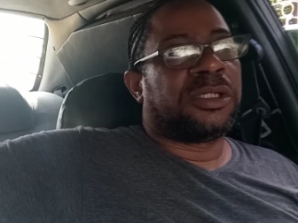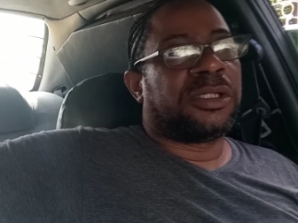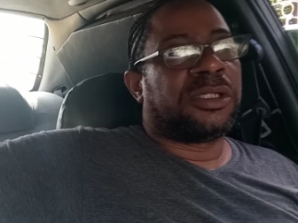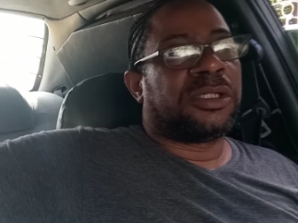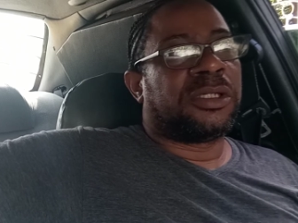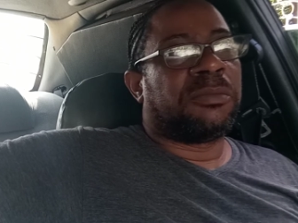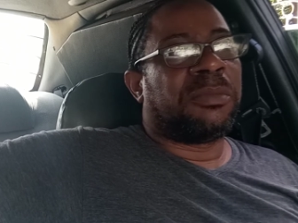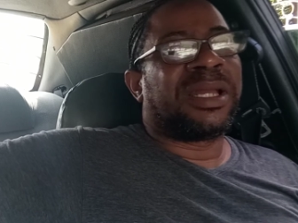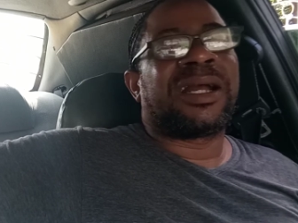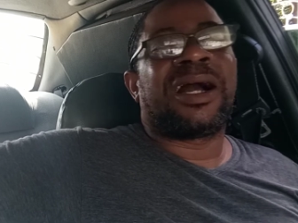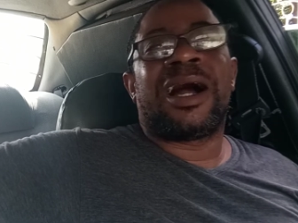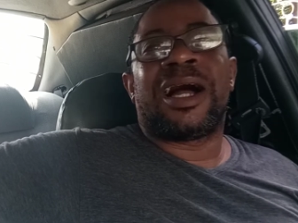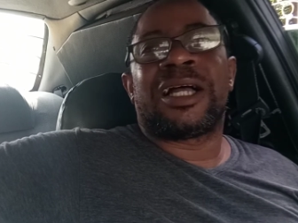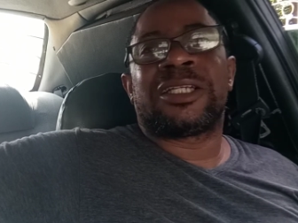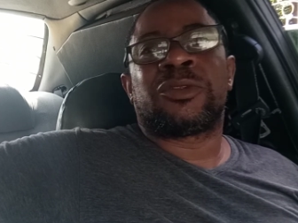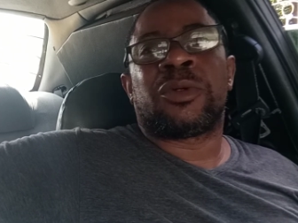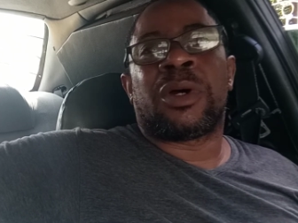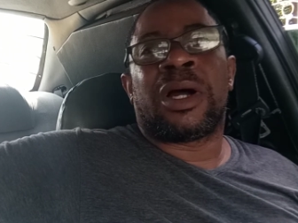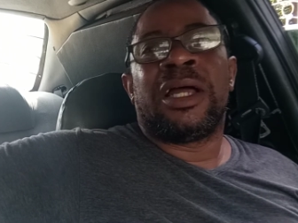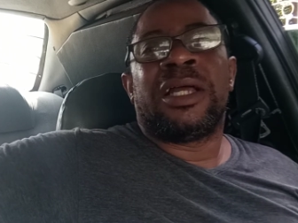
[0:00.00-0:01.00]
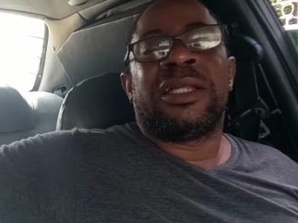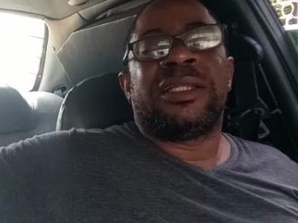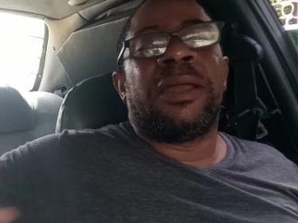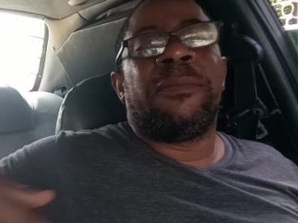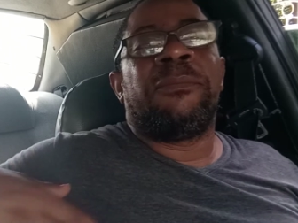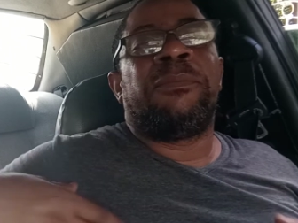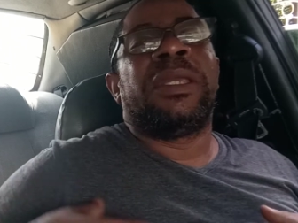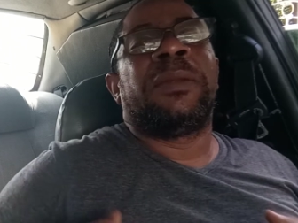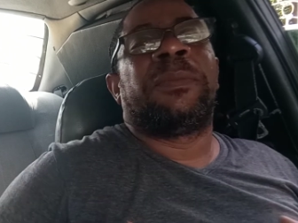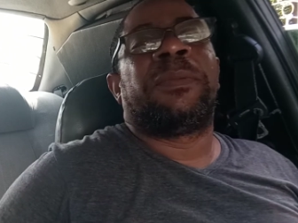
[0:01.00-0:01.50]
Because what? Them
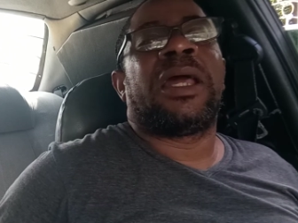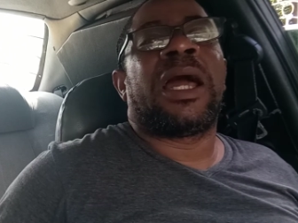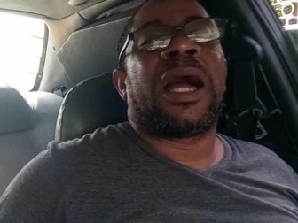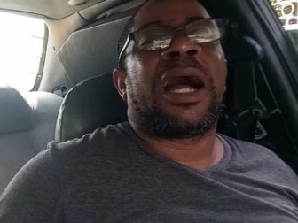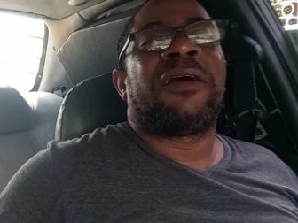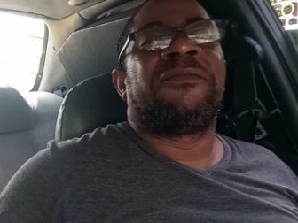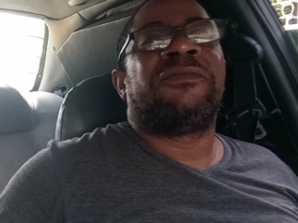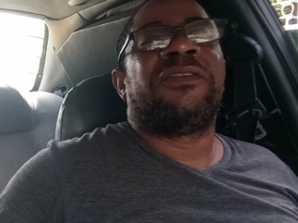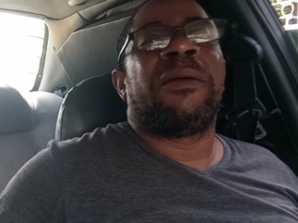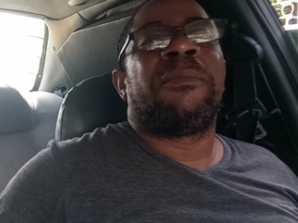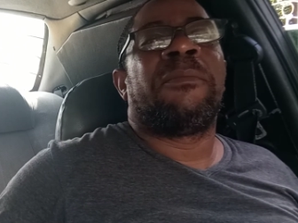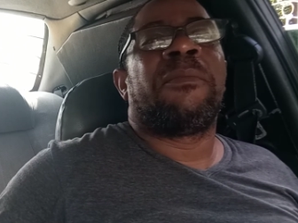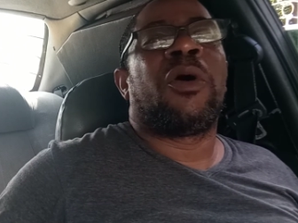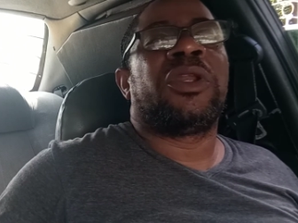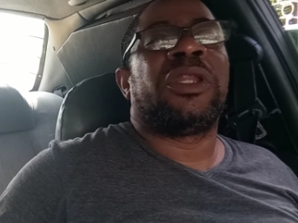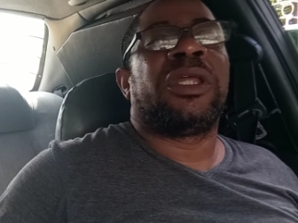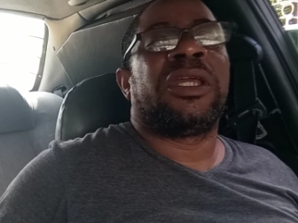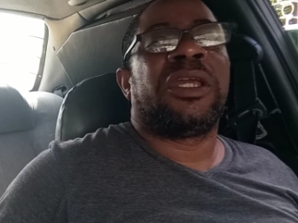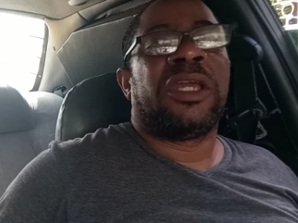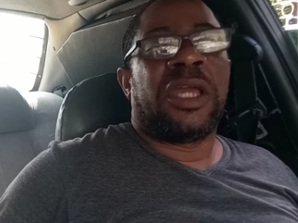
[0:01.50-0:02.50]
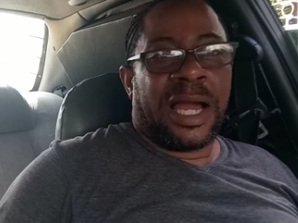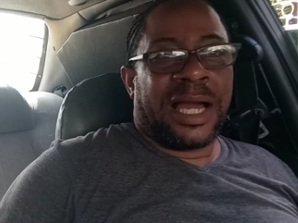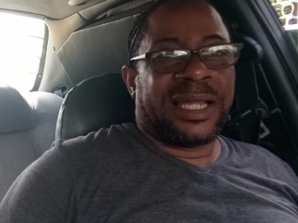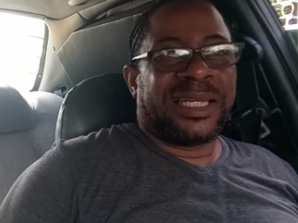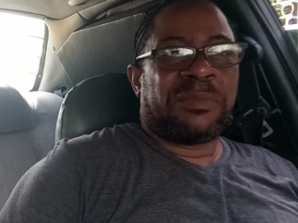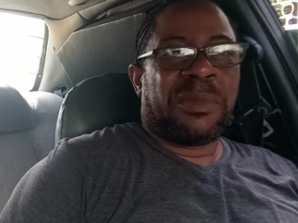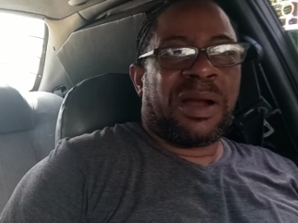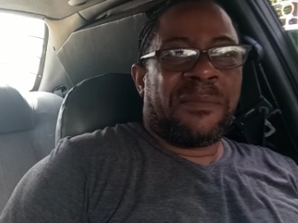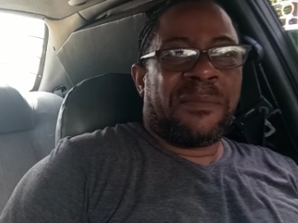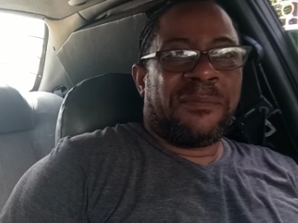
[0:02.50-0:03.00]
people that have their money and
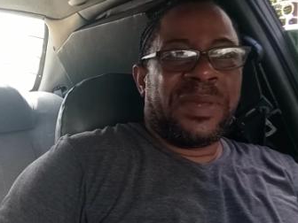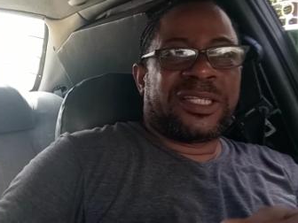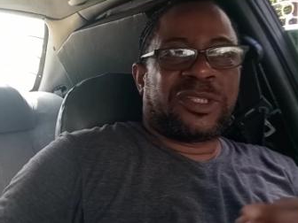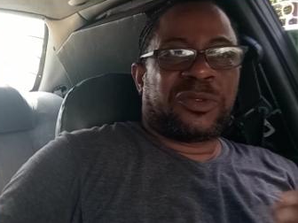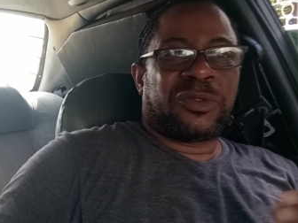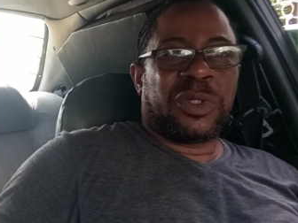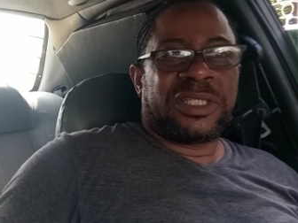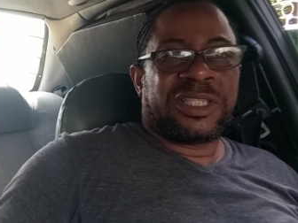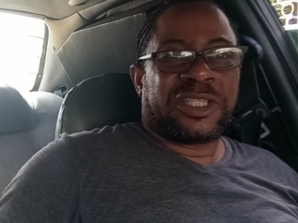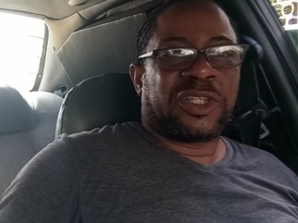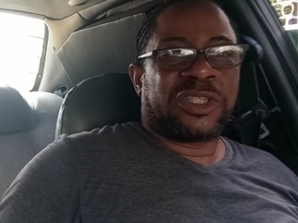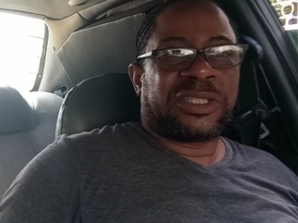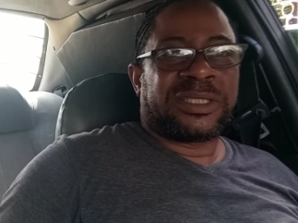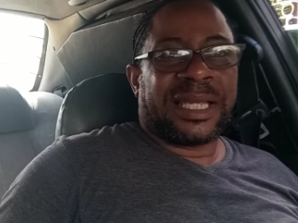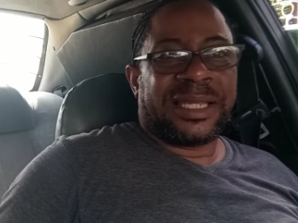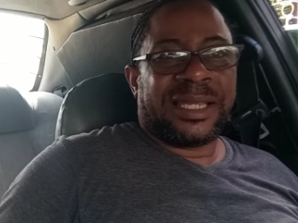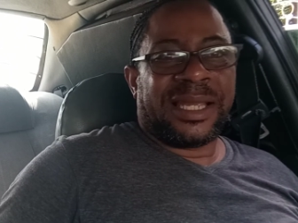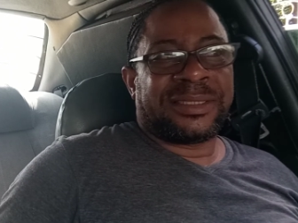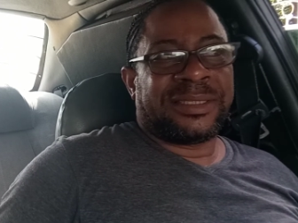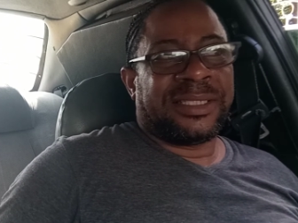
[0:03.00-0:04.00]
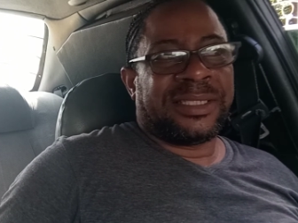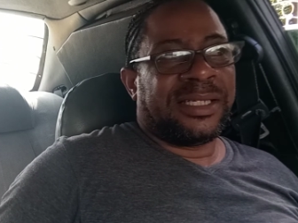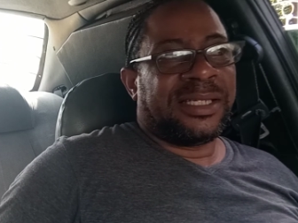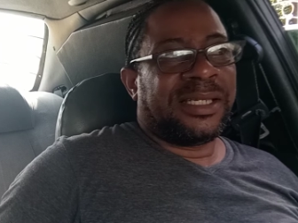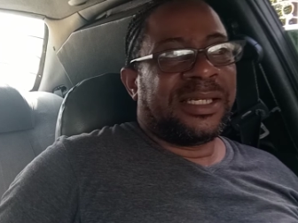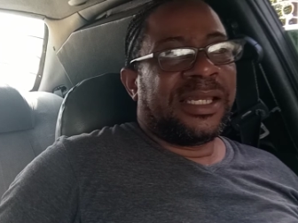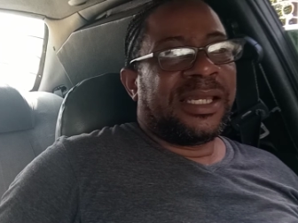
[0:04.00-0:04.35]
them are mixed with society,